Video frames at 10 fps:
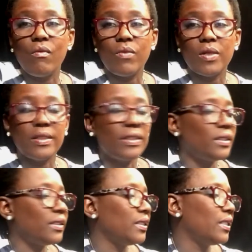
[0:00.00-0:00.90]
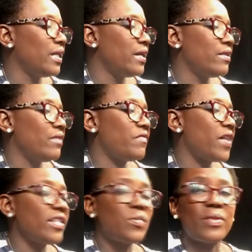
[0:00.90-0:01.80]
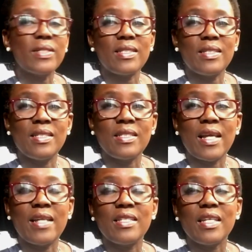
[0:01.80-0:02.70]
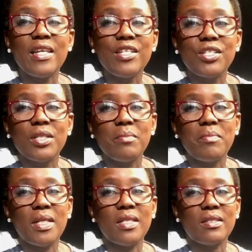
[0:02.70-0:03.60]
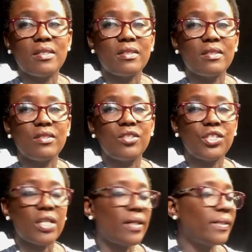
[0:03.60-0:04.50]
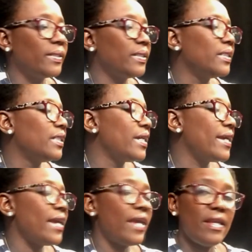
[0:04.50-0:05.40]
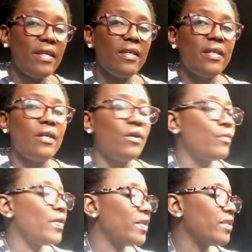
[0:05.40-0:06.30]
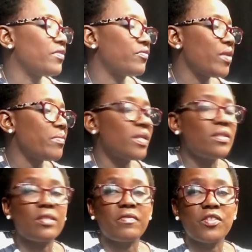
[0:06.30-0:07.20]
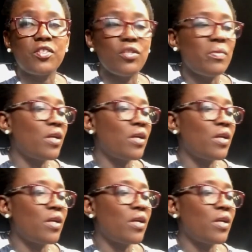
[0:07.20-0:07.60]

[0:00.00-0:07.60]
1. The Vice President and each Minister shall A. Within 3 months of assuming